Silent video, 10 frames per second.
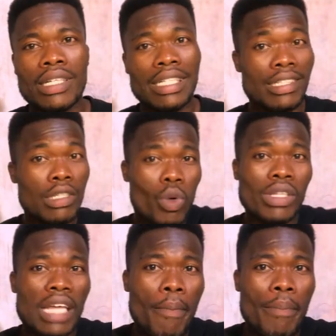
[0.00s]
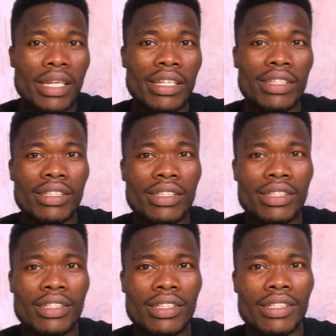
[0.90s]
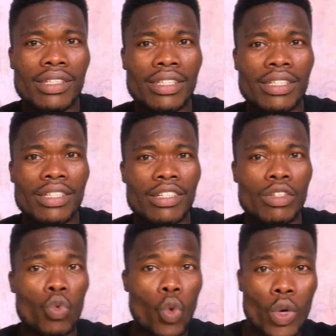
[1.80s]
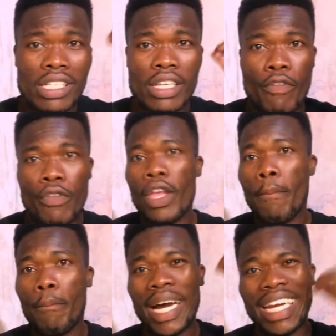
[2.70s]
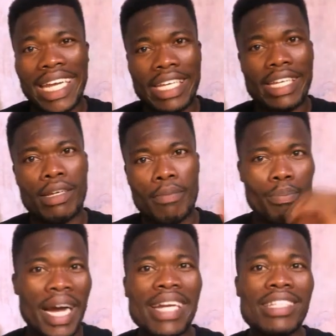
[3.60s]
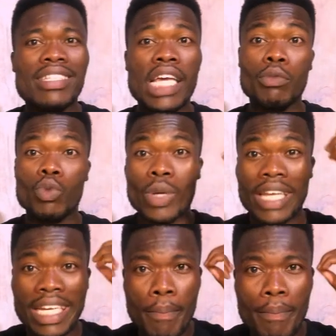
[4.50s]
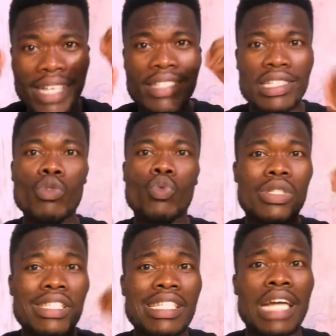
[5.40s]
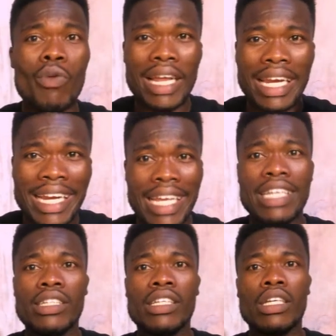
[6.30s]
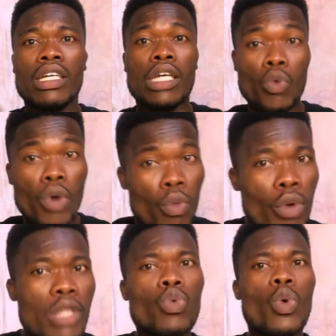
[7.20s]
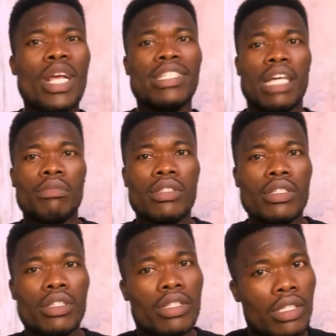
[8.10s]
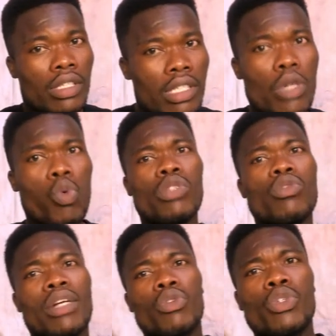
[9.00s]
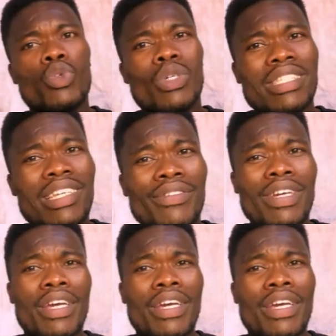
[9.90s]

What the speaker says: And see what happened. Causing fear and panic. By this time, to get the mindset to sit down and learn and go and write your exams. See what you are doing to yourself.